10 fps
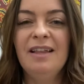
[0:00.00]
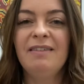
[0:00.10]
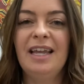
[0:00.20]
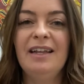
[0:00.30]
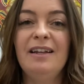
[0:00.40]

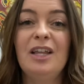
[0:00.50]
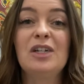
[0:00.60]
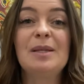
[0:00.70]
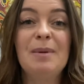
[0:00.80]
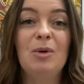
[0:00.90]
then there
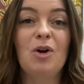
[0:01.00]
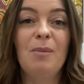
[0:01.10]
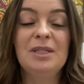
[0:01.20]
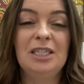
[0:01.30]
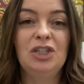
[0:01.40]
is a bit more
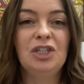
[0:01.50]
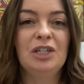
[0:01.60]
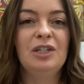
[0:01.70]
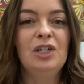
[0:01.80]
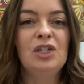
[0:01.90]

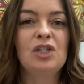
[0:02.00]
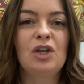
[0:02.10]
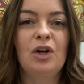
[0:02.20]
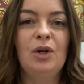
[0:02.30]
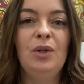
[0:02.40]
competition.
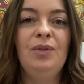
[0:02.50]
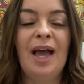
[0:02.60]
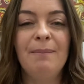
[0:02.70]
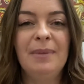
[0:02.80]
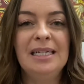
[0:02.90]
So
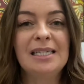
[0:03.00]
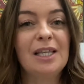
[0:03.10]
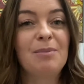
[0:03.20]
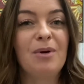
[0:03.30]
that means that the